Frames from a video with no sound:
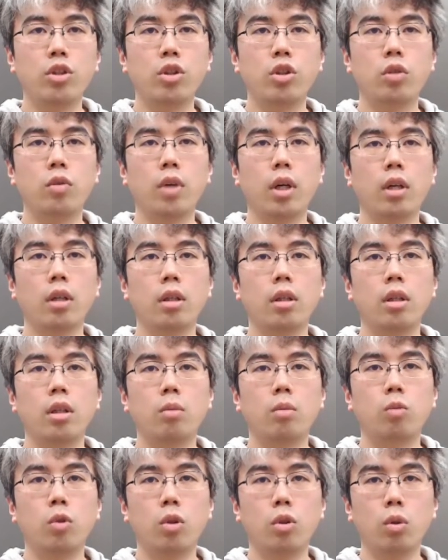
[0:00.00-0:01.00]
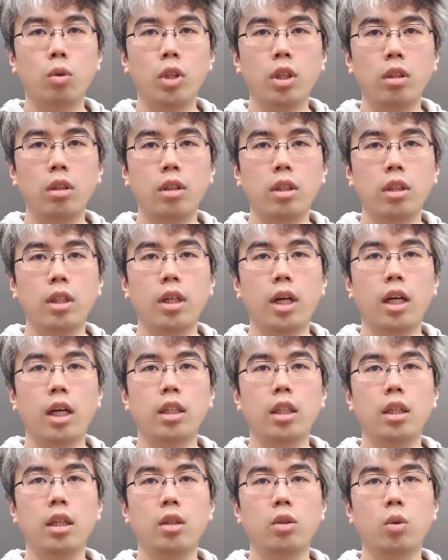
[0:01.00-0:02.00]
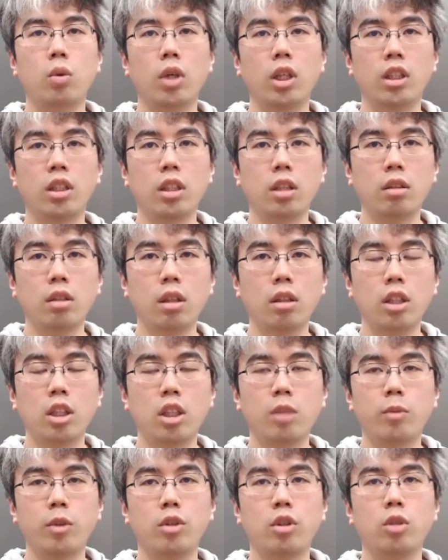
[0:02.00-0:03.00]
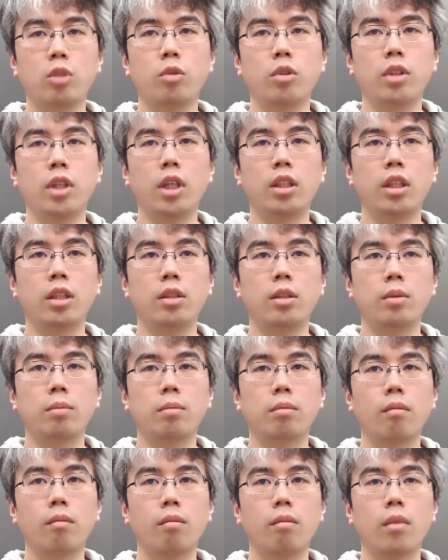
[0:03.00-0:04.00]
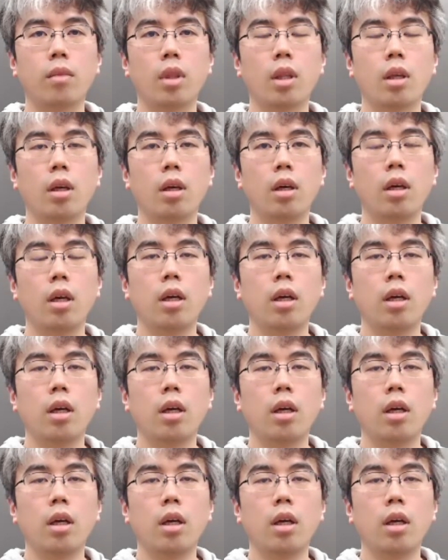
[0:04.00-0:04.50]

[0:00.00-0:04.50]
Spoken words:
The first issue is that the ID does not monotonically increase.